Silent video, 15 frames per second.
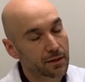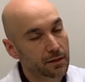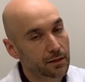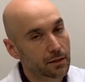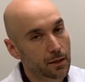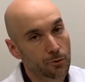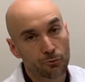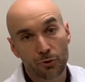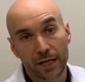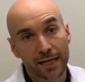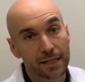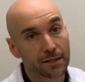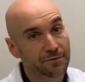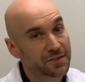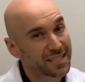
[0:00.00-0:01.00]
a
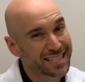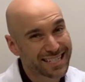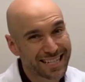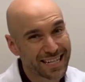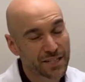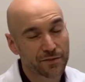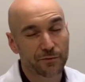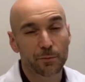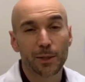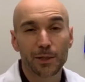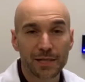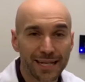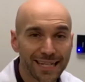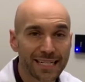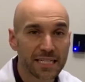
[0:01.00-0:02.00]
rate of success of about
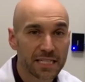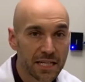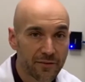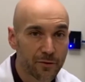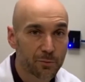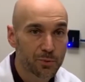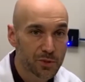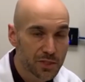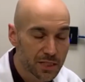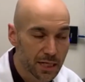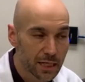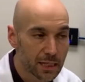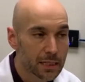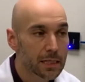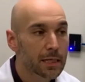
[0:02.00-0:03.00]

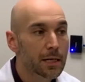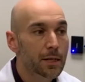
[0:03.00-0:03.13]
97%,